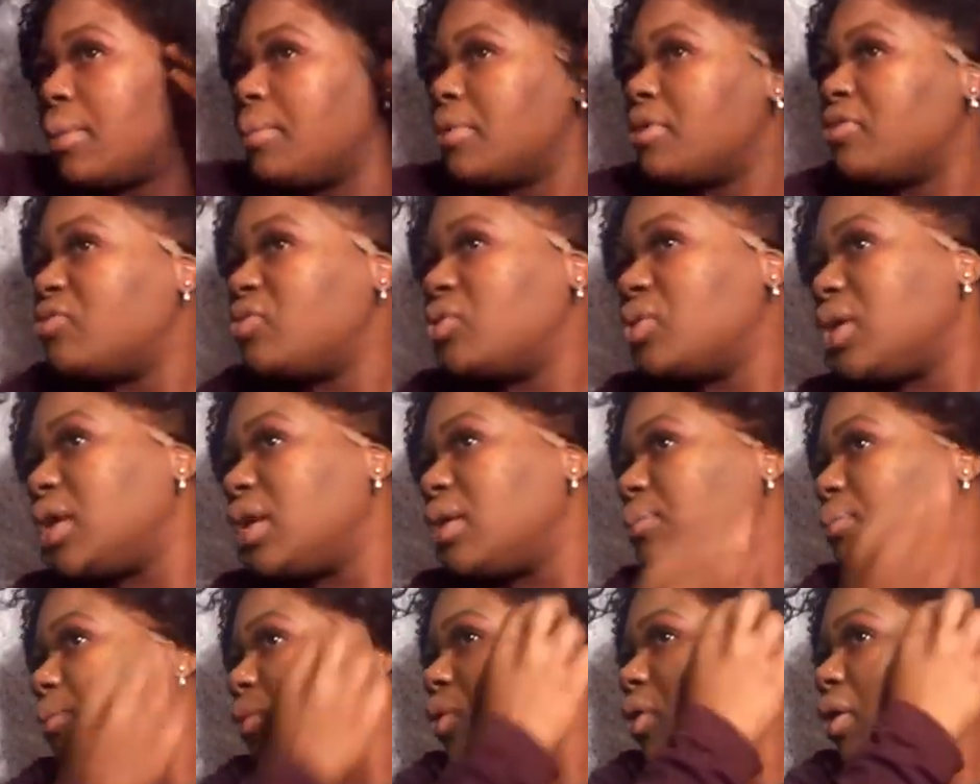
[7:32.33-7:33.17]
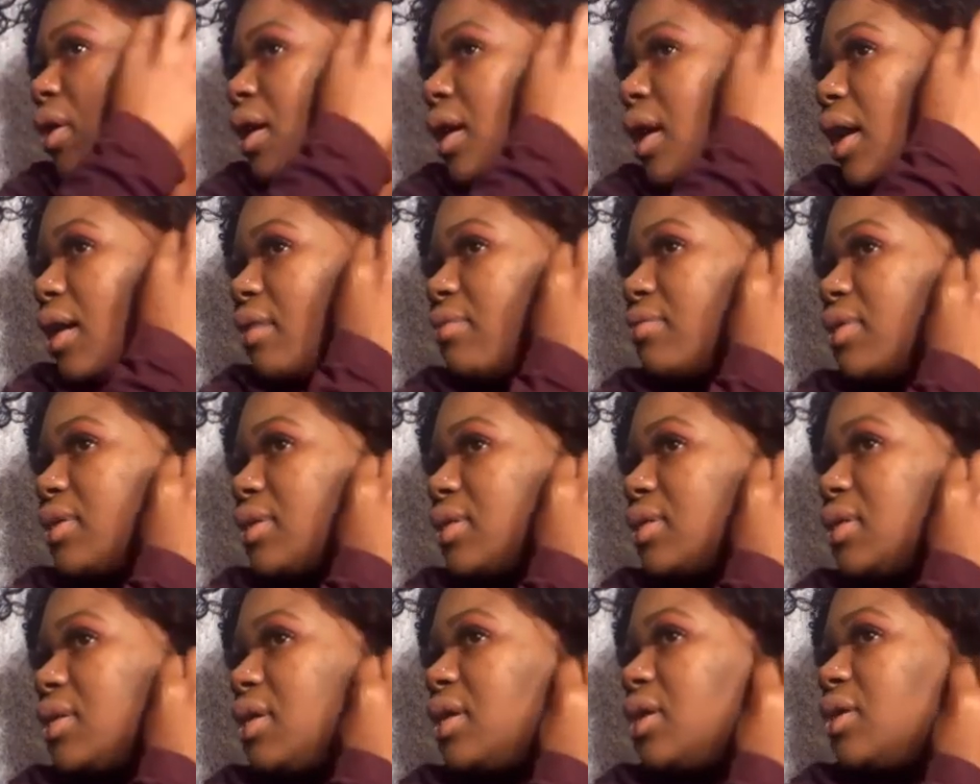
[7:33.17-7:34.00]
If you need more,
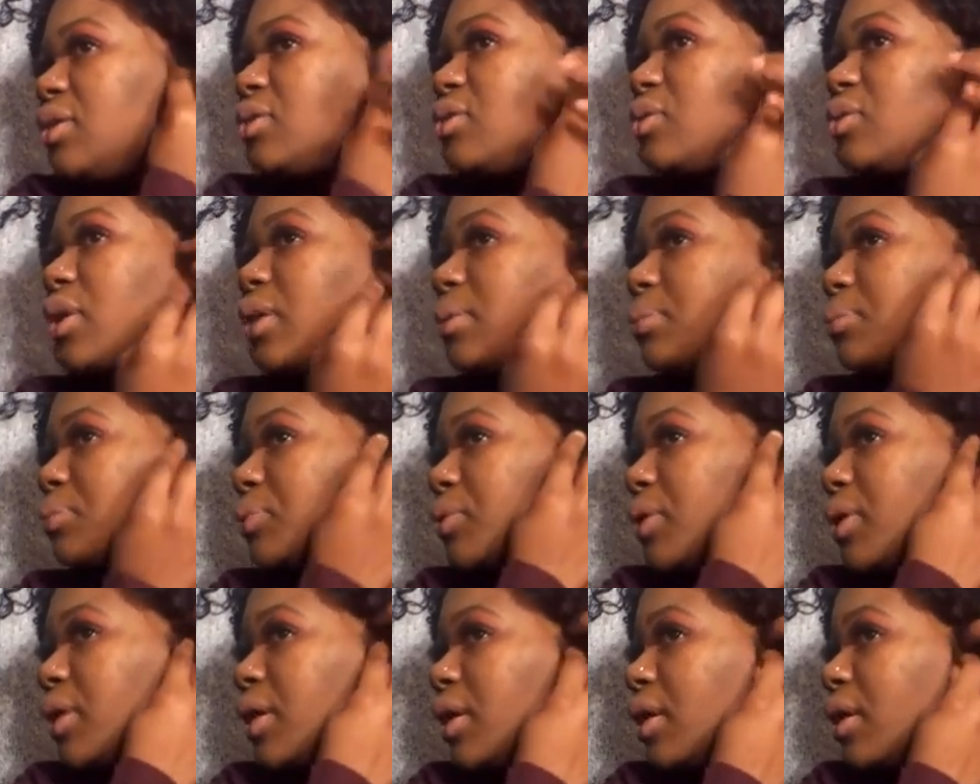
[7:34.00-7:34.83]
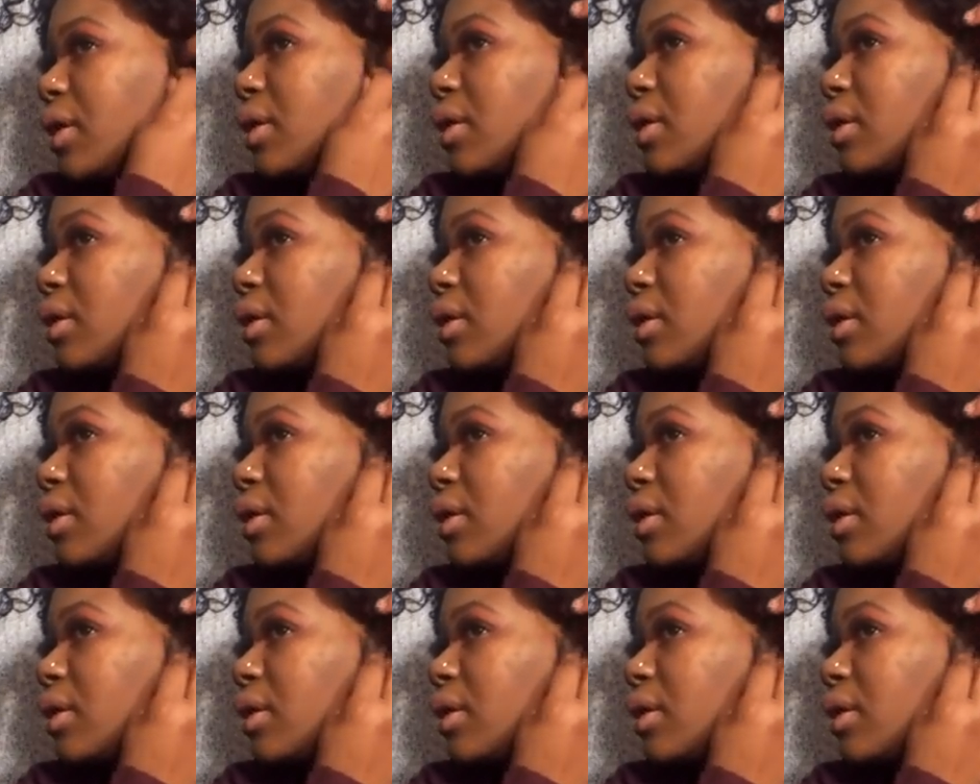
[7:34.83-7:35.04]
obviously you can put it